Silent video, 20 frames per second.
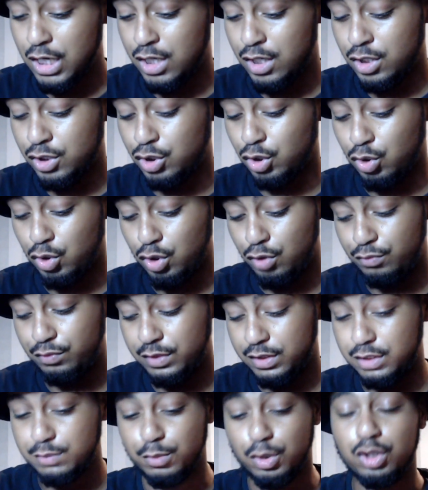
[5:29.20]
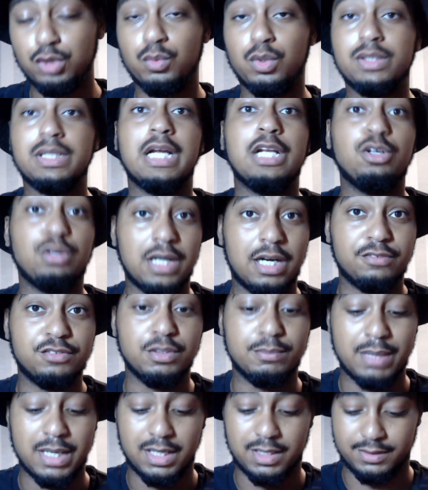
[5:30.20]
So hopefully the smaller one I look after
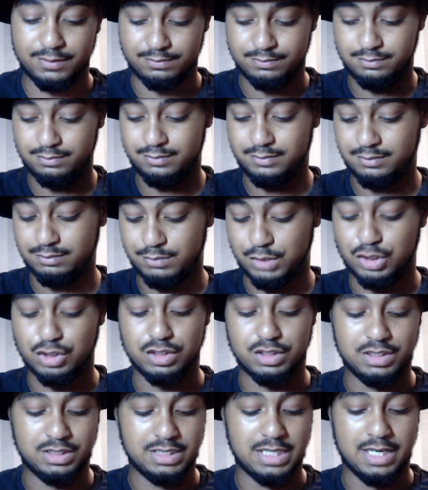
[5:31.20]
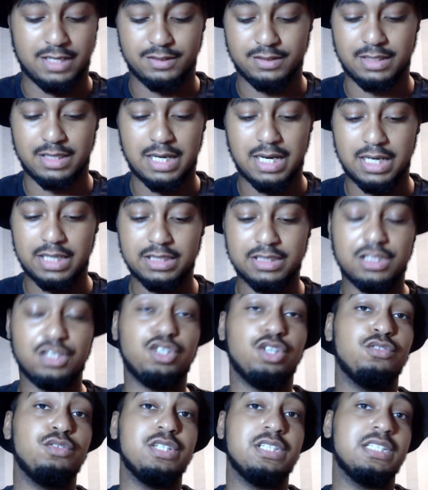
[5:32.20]
better, because yeah. And
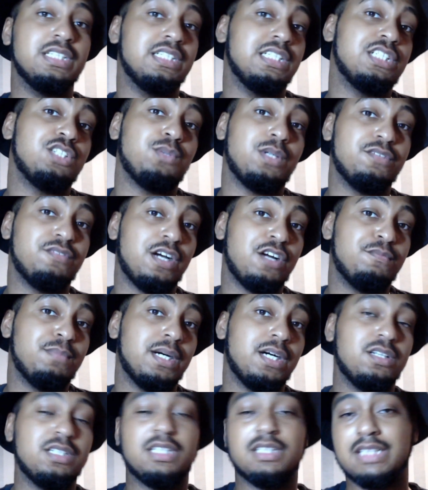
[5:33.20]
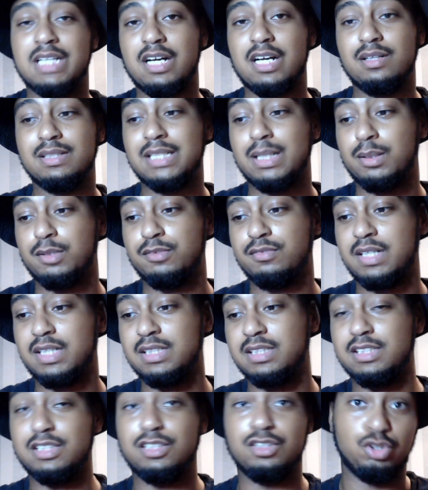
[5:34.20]
another reason is this £25, and tower
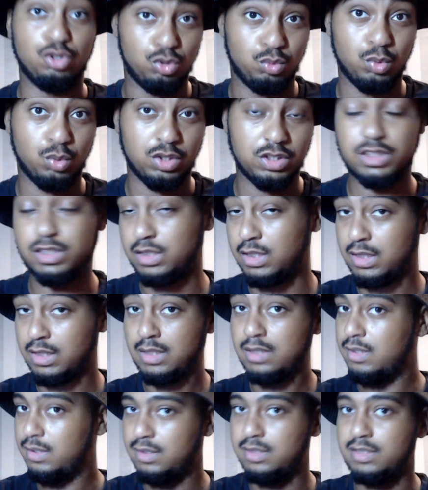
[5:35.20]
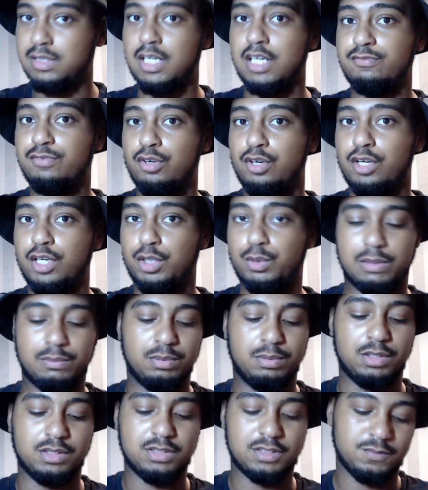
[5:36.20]
fans, good ones, they're 40 quid
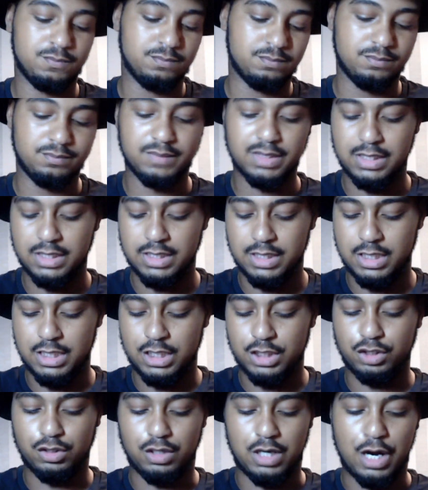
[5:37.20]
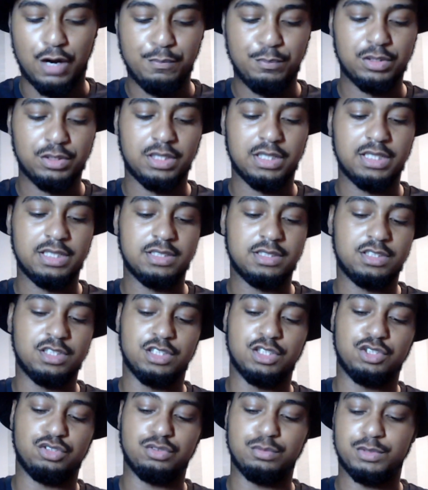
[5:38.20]
plus. So I'll put the link to the
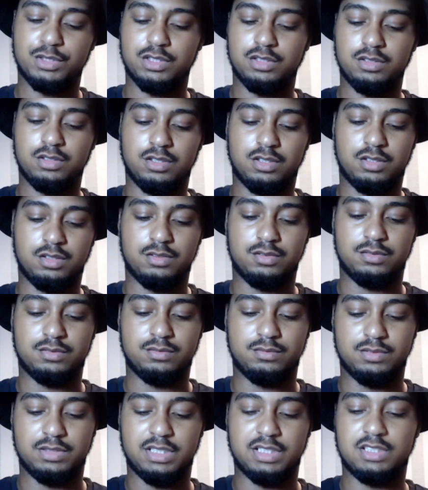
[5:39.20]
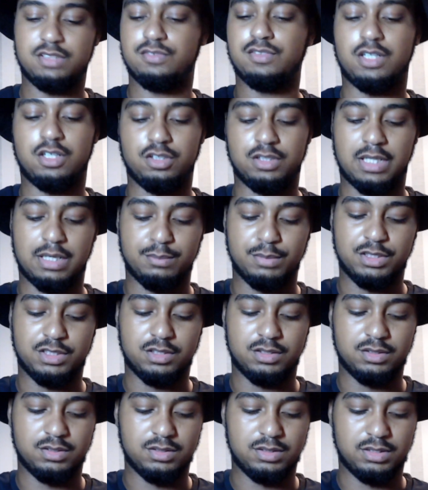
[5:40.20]
description of this on
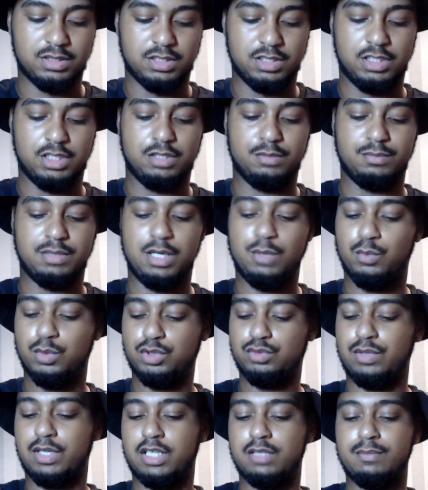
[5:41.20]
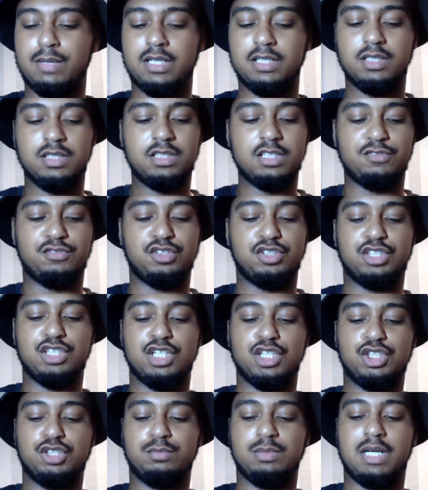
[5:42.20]
Amazon. It was recommended if you
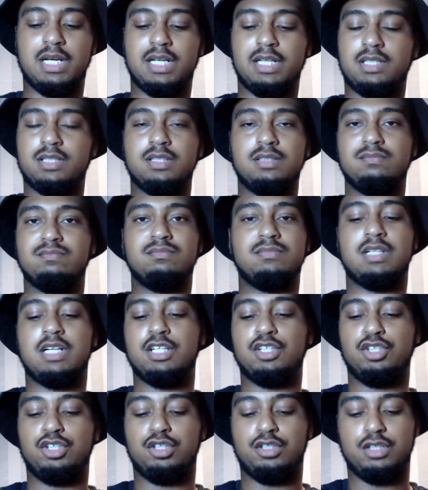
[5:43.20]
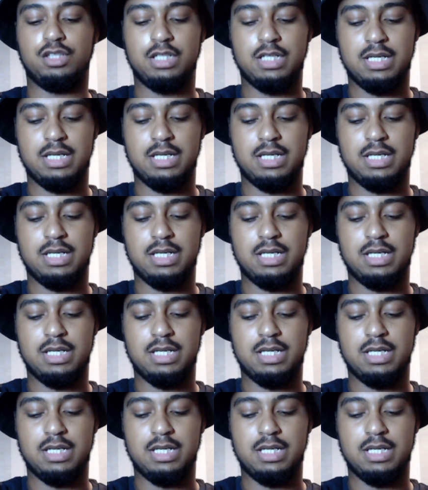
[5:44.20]
search up like, I don't know,